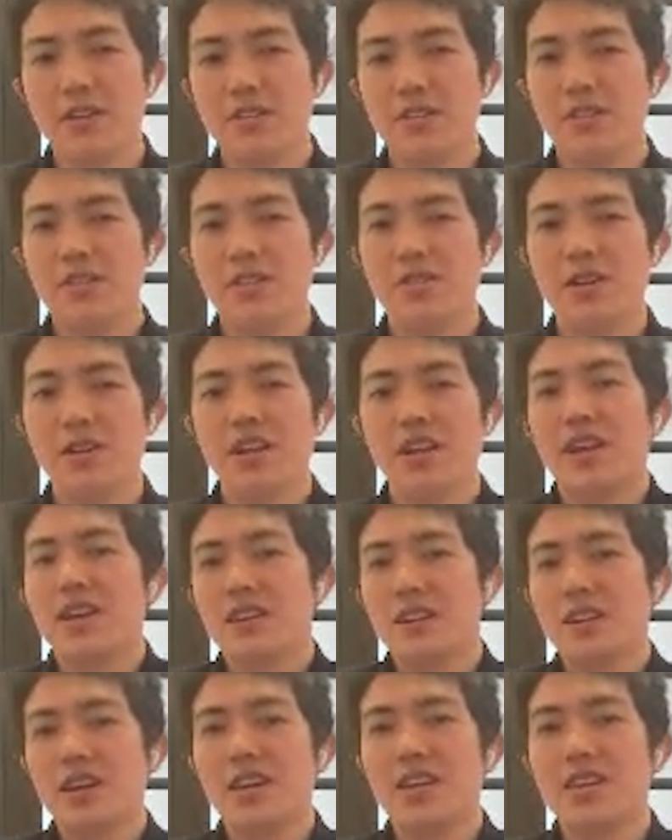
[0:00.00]
So can I
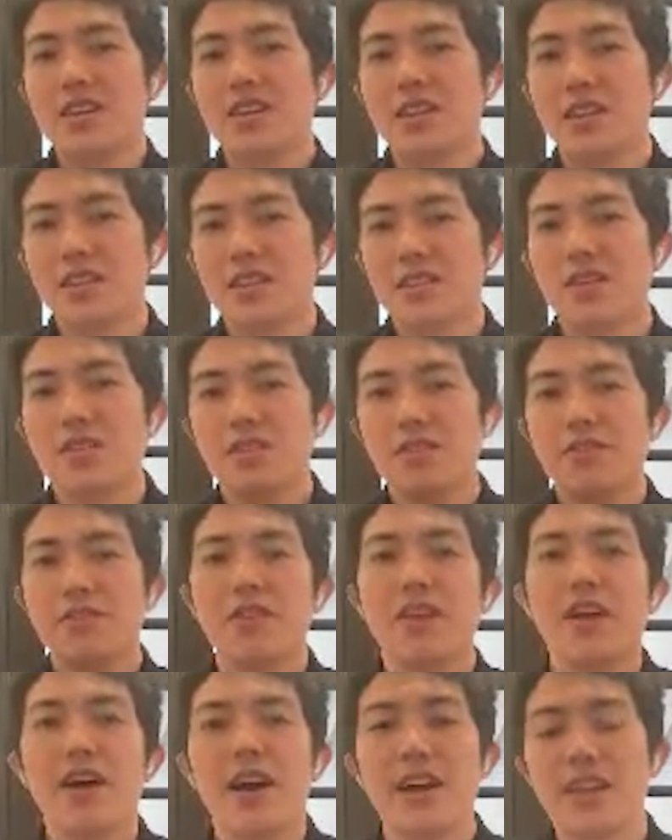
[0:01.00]
detect things on the fly,